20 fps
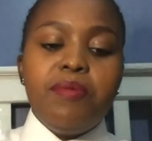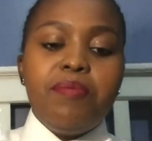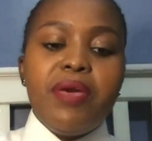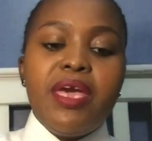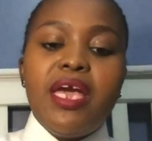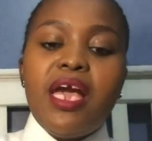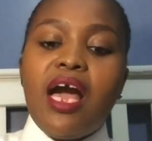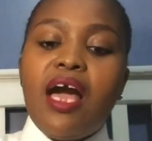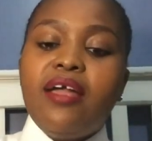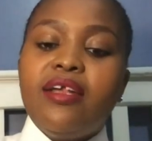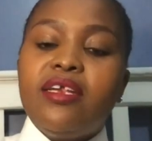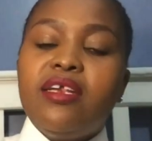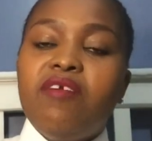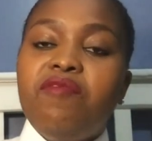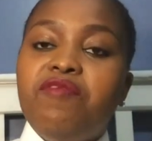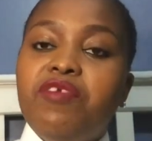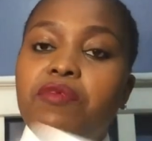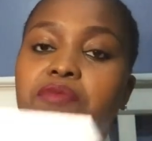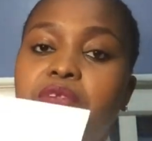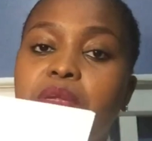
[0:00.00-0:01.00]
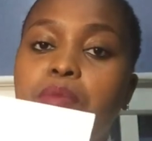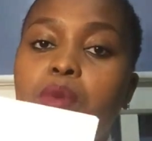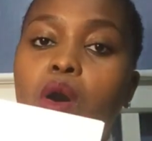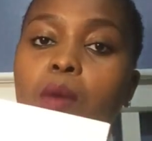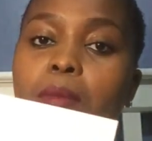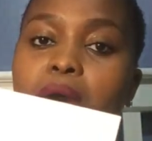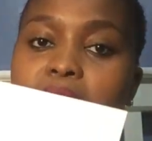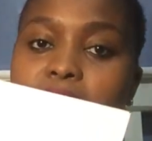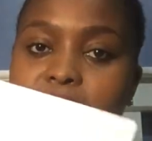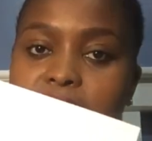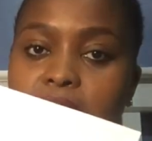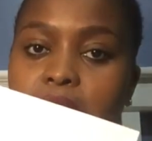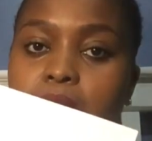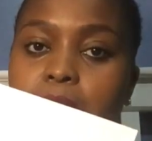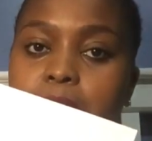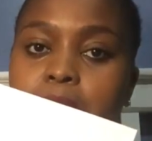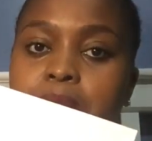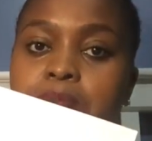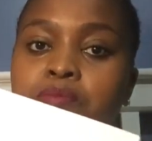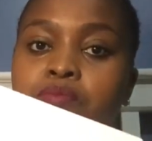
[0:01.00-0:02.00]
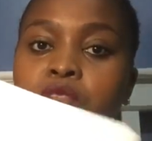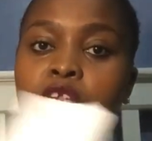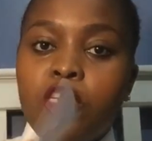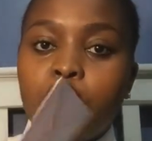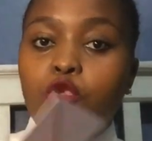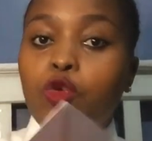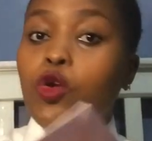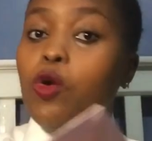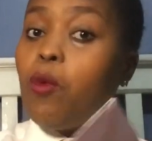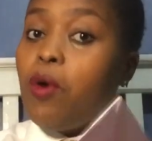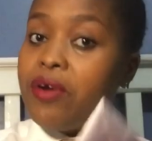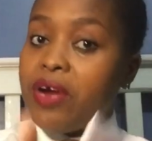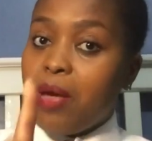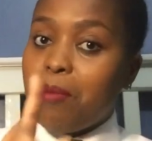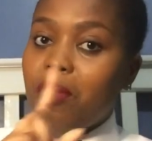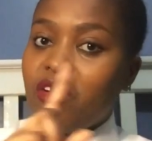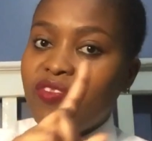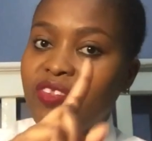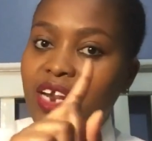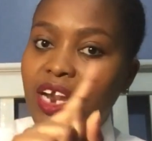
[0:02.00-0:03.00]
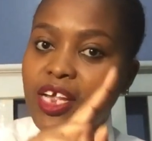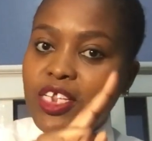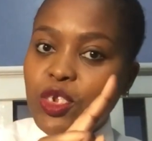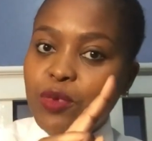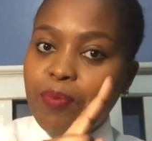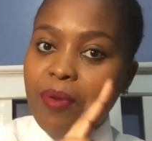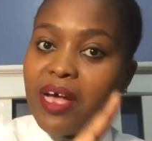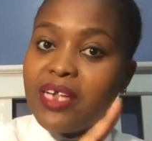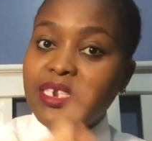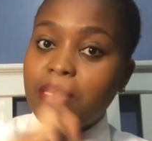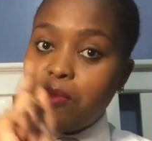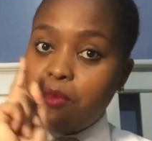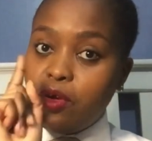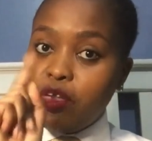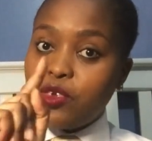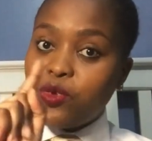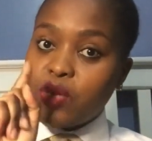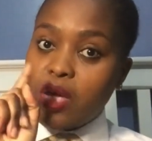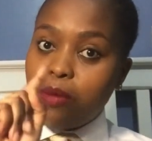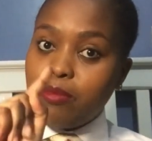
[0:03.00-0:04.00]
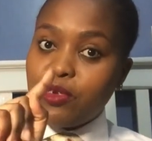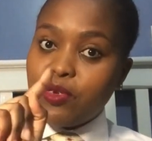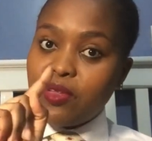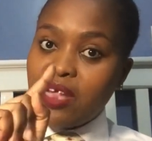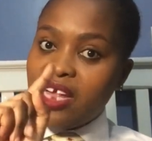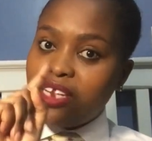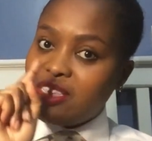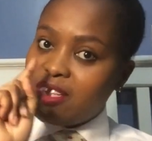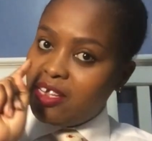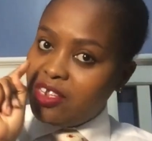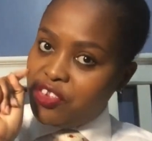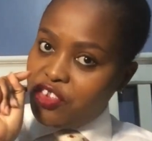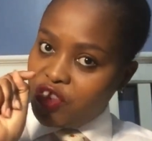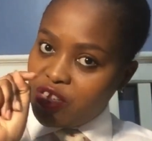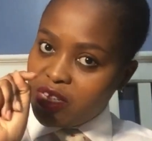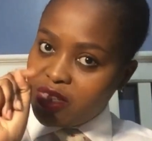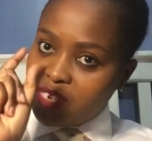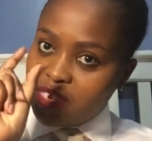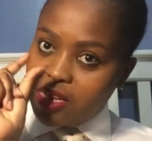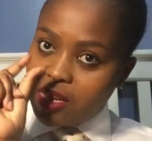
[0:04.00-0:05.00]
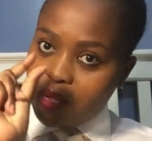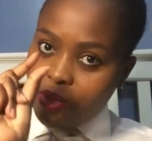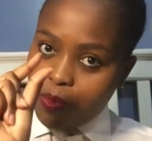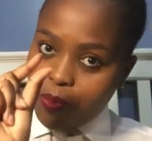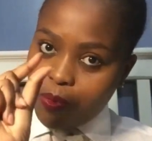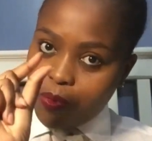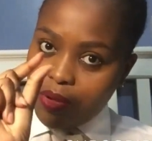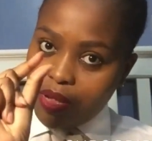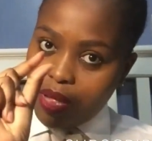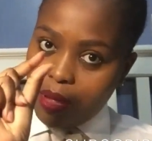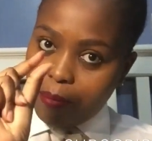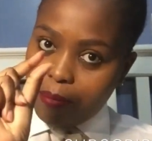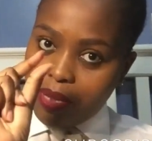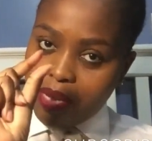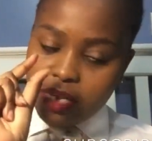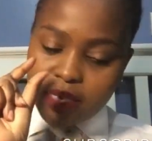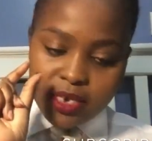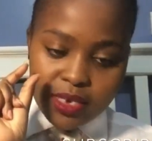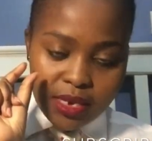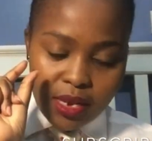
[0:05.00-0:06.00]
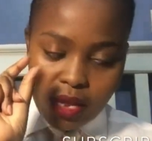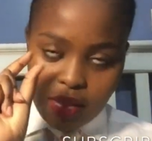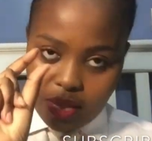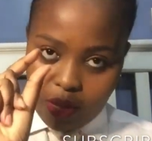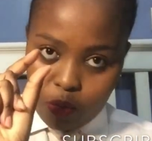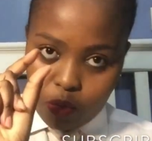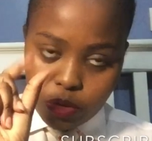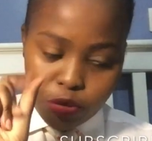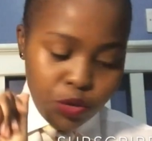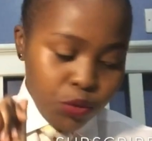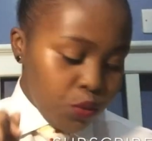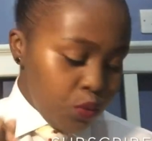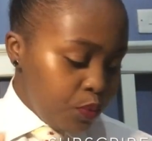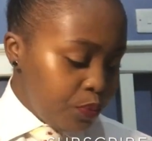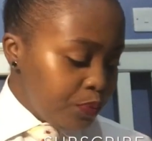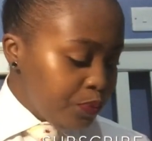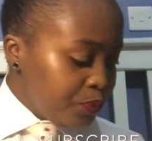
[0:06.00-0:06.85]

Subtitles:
be paying 150 bob a day. So don't worry about the lunch part. I'm going to come to that just a minute or two.